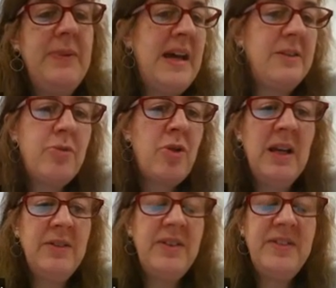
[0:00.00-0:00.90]
That's
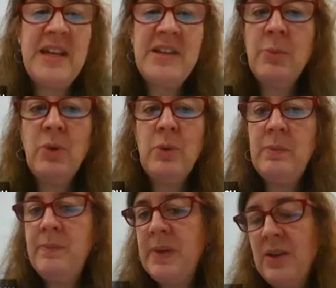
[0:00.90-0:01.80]
probably understandable
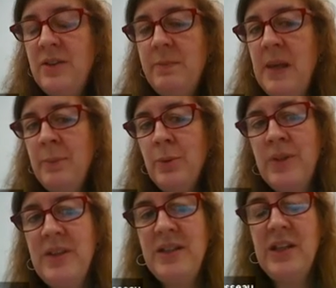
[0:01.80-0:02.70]
because people
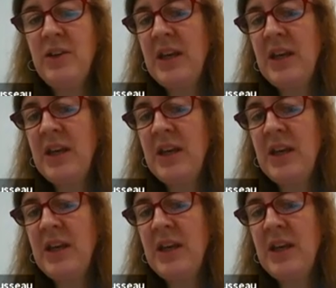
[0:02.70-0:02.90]
within the